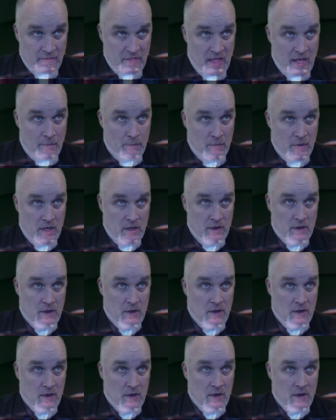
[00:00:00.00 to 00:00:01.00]
them.
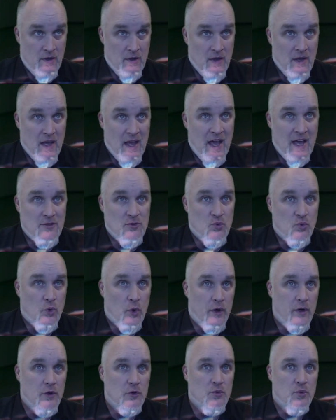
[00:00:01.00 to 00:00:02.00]
As
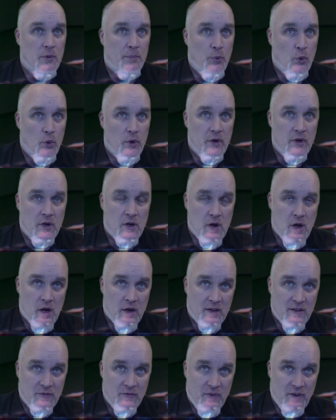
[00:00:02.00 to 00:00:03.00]
Reuters reported on
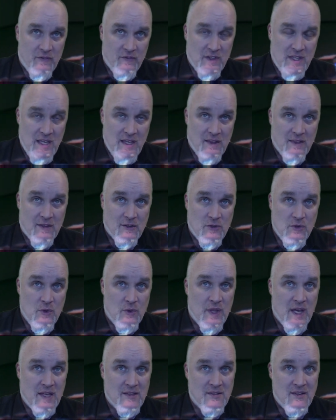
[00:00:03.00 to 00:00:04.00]
August 15,
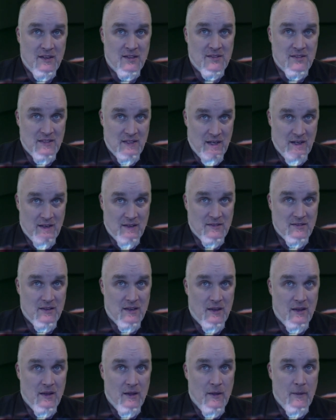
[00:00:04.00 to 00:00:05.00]
2006,
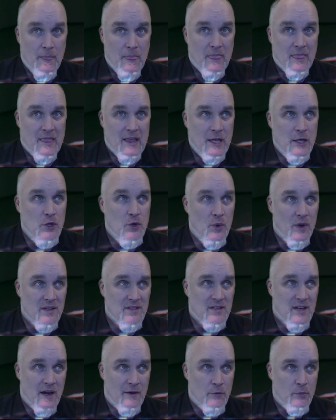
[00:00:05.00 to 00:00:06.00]
the
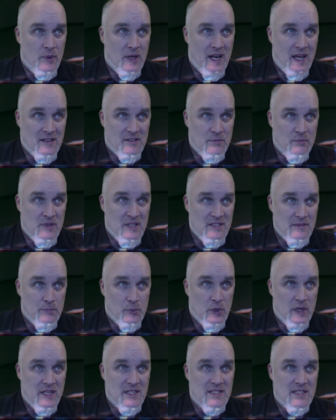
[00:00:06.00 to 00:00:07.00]
U.S. government has
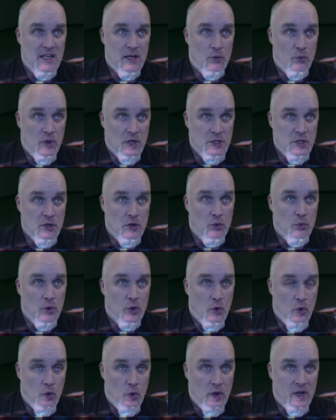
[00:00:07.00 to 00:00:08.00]
misplaced the original
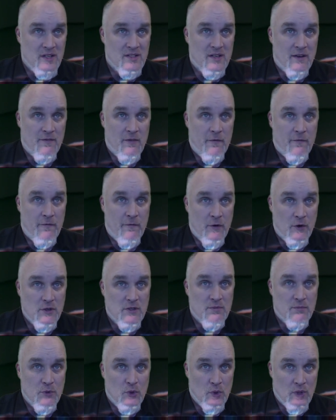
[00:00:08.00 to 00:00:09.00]
recordings of the
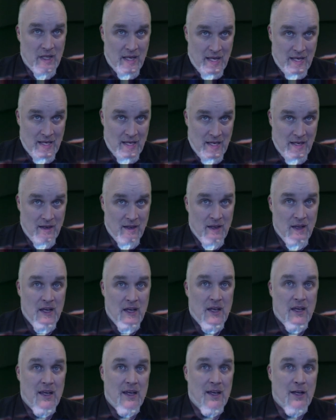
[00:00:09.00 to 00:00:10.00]
first moon landing,
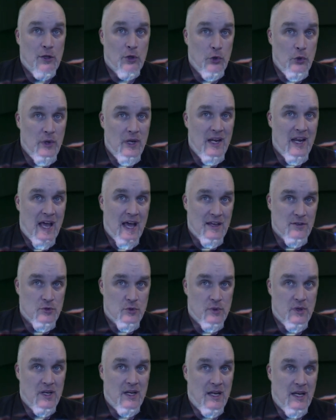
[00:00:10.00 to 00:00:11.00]
including
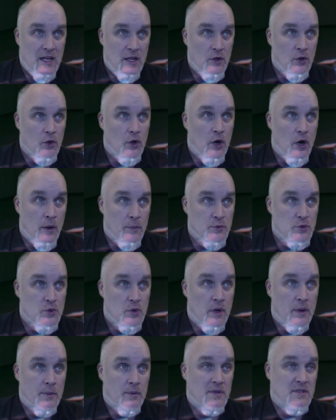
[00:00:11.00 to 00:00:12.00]
astronaut Neil
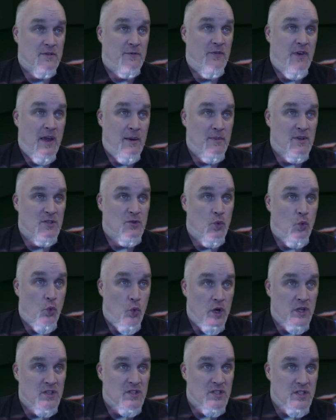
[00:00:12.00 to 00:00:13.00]
Armstrong's famous
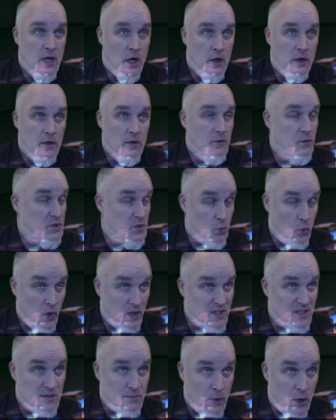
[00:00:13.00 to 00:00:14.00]
one
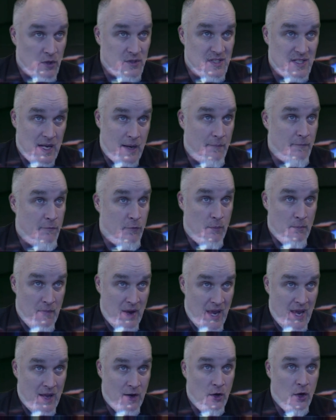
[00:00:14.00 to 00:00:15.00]
small step for
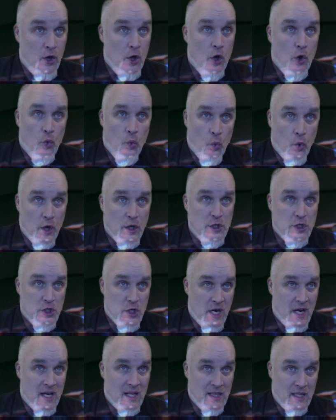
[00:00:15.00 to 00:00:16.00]
man, one
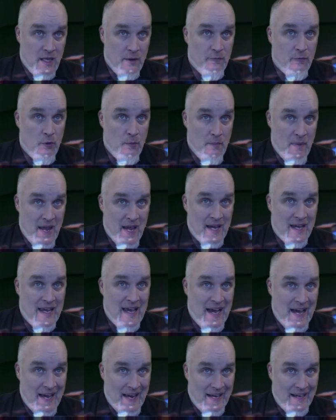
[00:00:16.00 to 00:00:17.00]
giant leap for
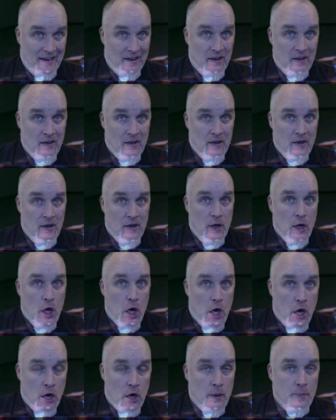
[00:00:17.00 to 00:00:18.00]
mankind.
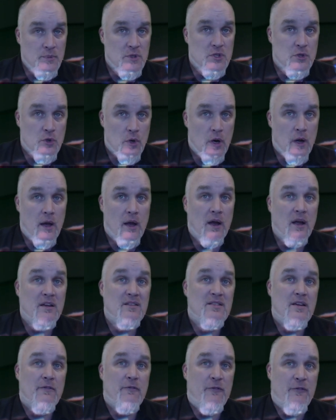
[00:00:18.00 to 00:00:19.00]

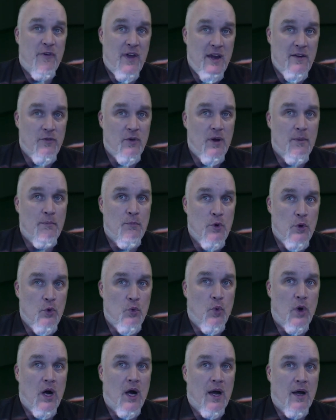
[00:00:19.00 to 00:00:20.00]
Armstrong's famous
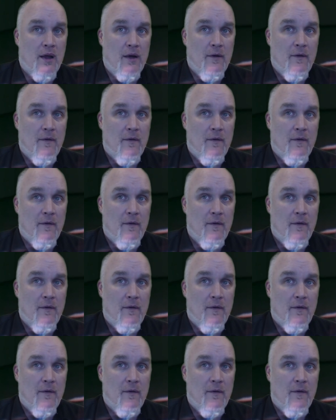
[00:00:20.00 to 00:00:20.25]
moonwalk,